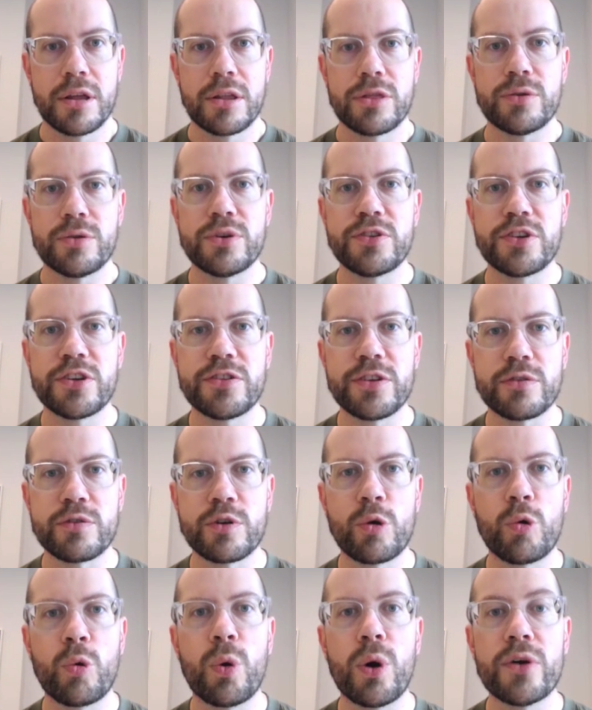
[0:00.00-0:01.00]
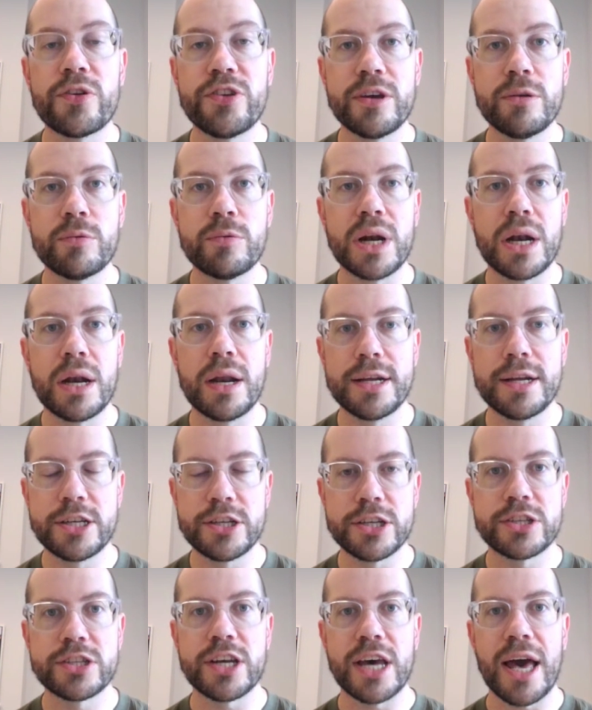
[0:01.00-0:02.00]
There is a sort of
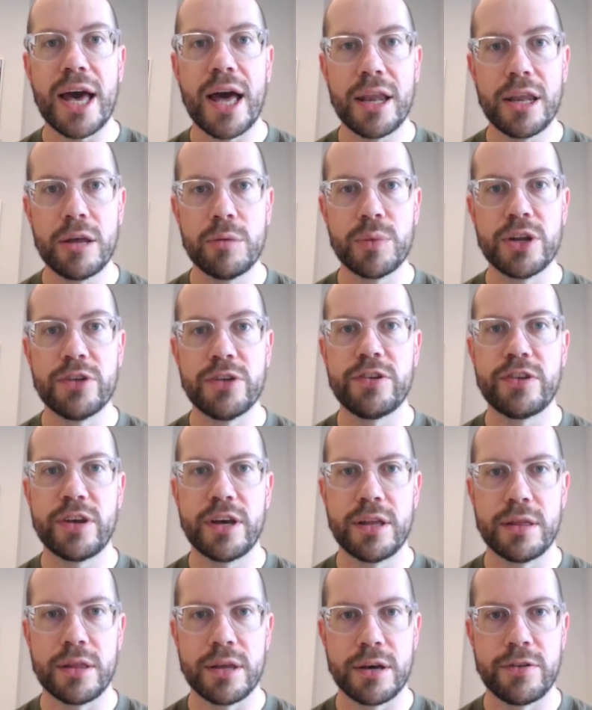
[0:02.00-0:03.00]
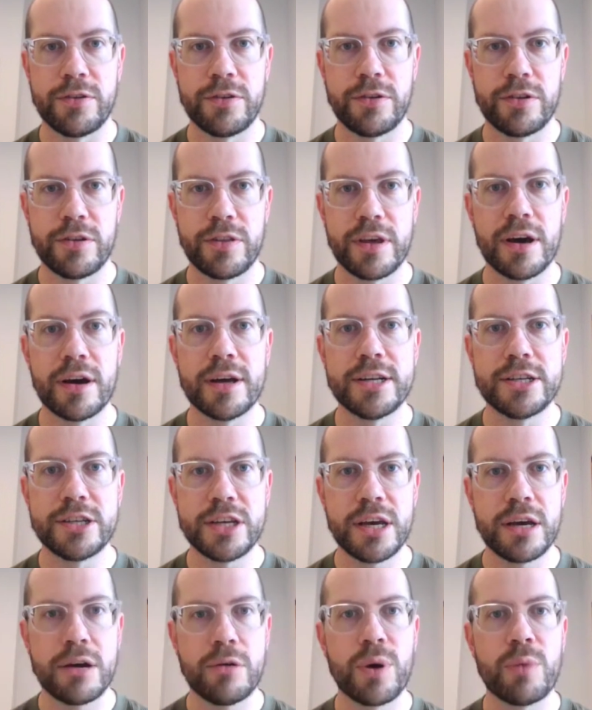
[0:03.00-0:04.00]
quasi-religious element in this. The
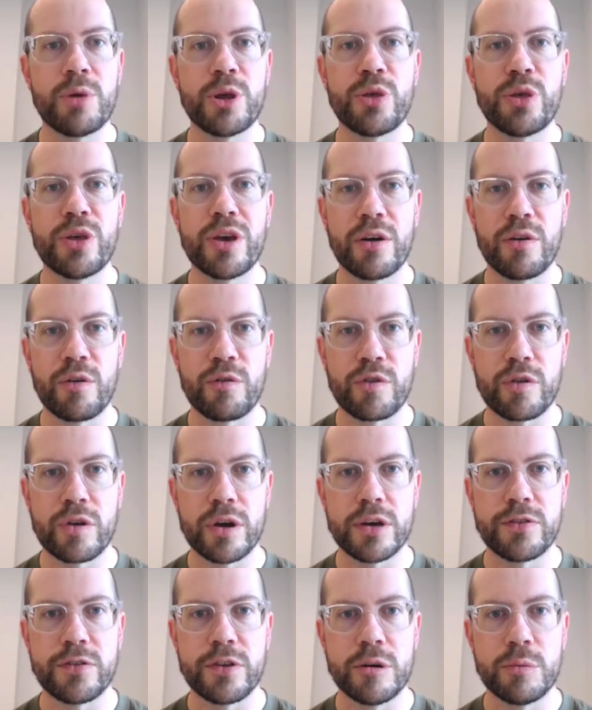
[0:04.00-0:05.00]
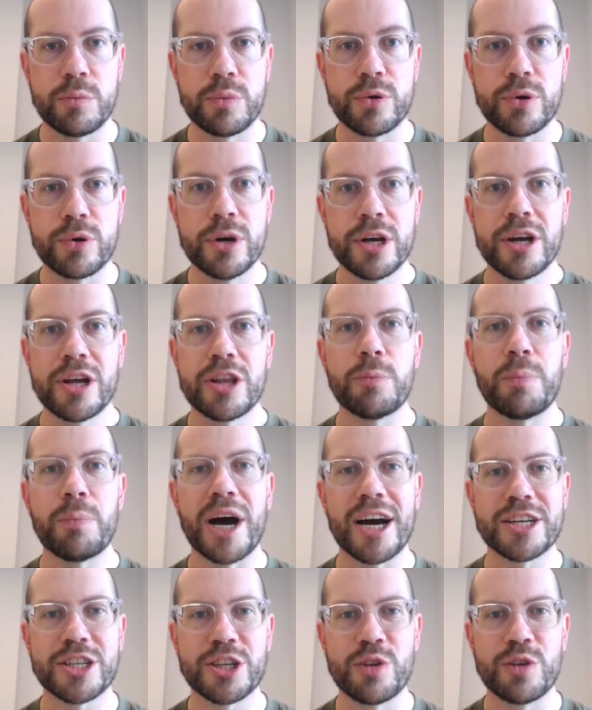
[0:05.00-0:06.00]
idea when we think of, for example, the
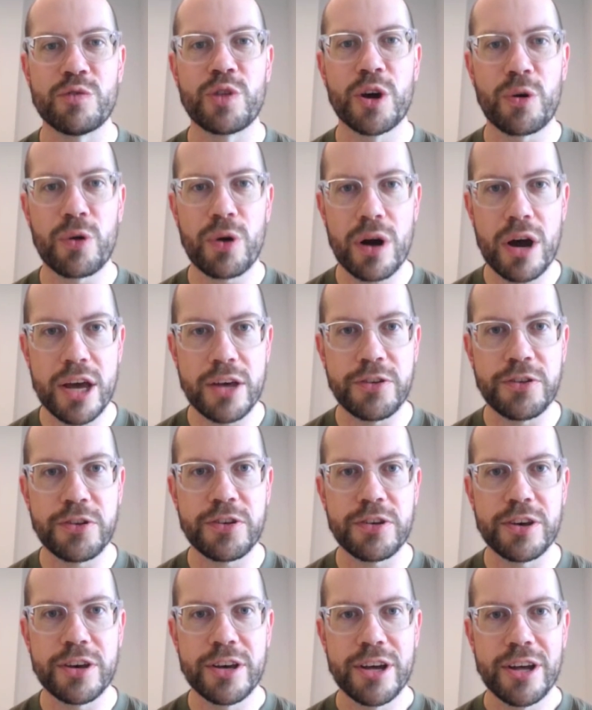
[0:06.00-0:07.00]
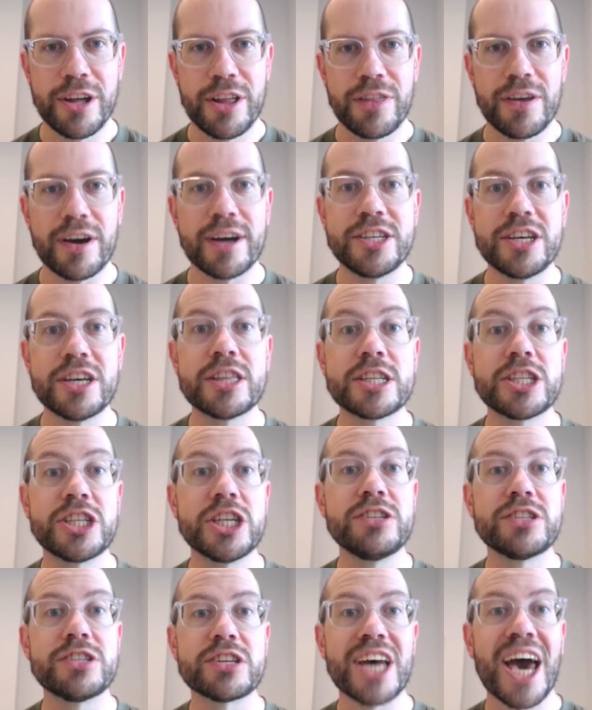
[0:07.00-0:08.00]
Passion of the Christ, the idea that
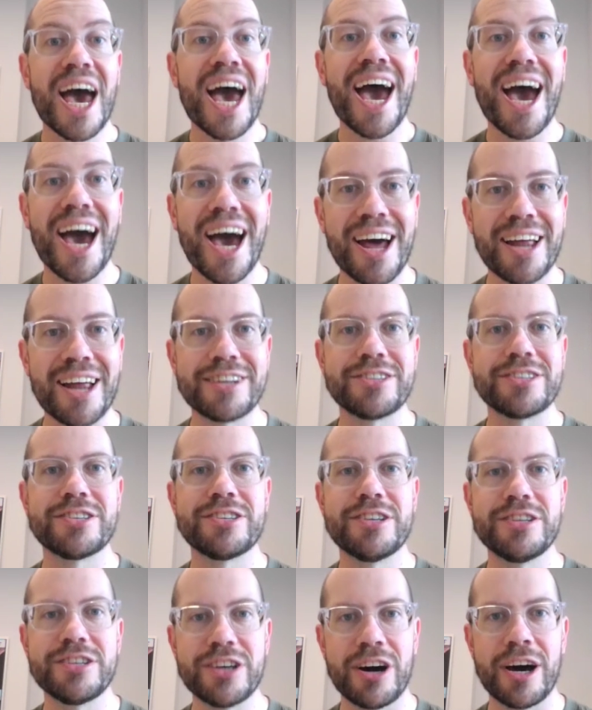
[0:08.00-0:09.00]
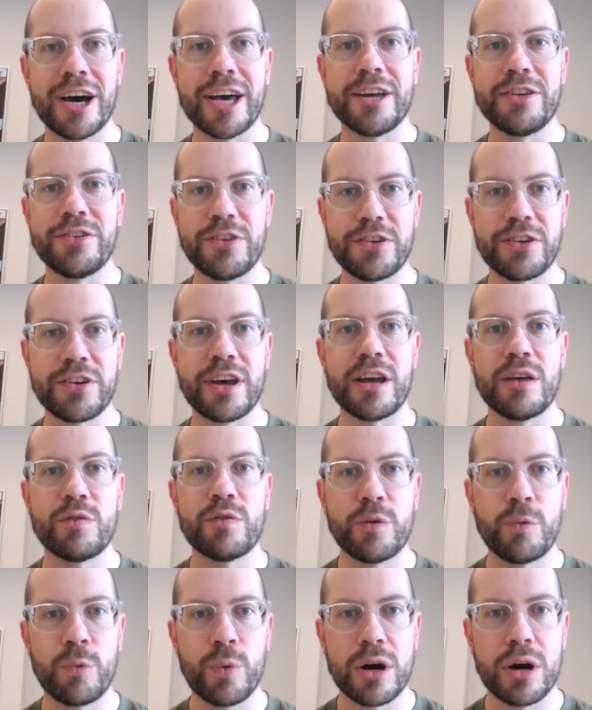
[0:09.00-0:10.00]
Jesus had to die to save
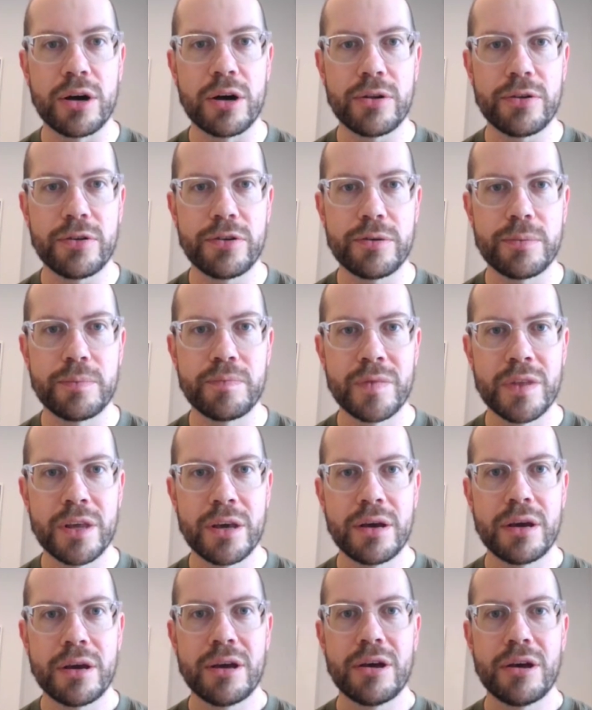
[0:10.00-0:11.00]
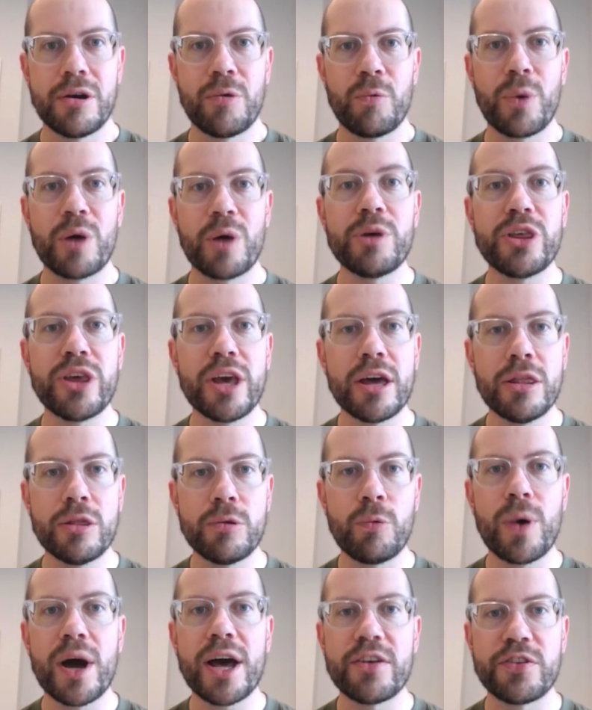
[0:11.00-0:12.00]
the world. When we in the
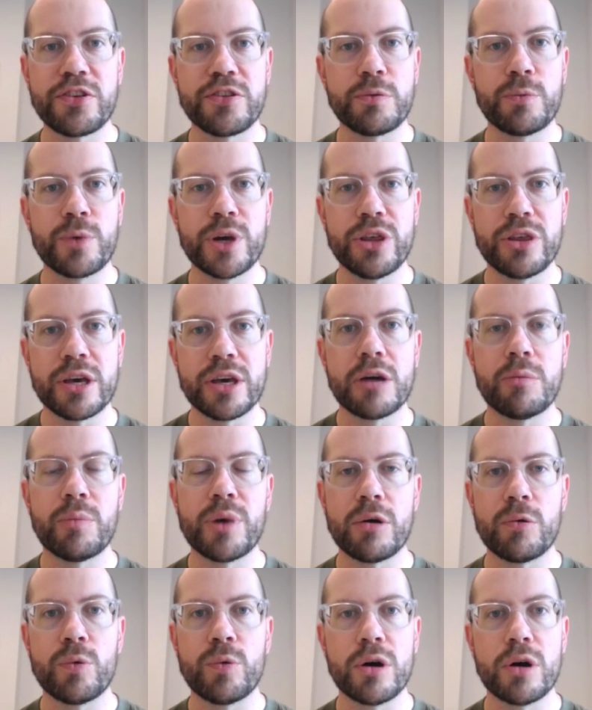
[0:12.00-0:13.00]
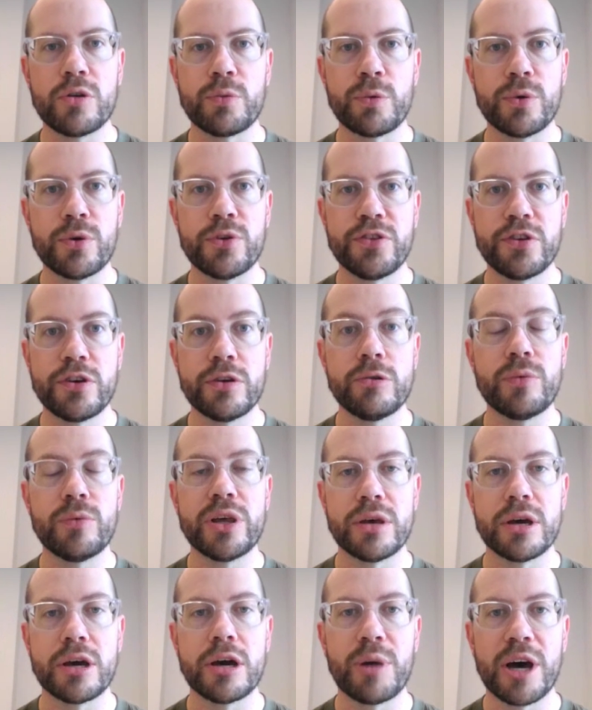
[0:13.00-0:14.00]
West, we think about World War II,
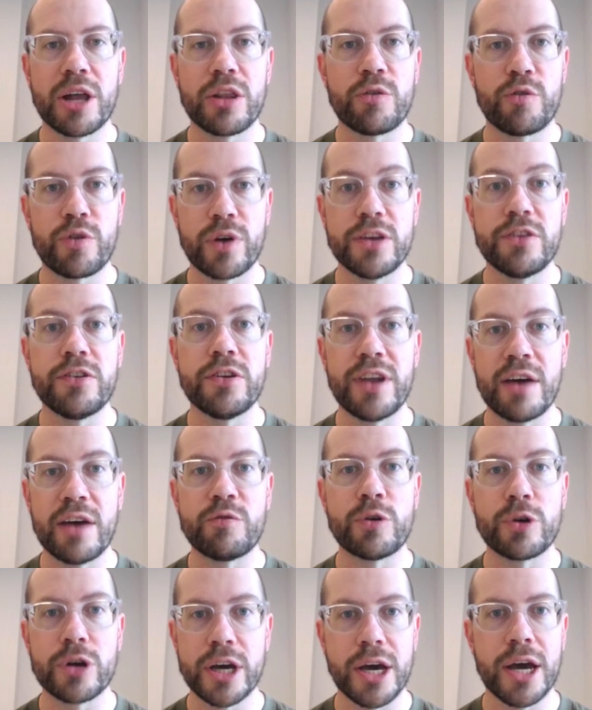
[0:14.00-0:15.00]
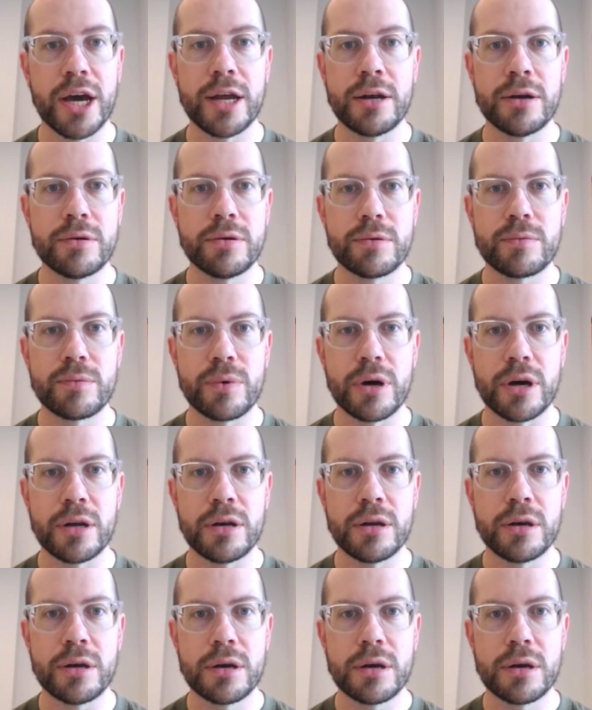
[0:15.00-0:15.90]
we think about the phrase never again. Right?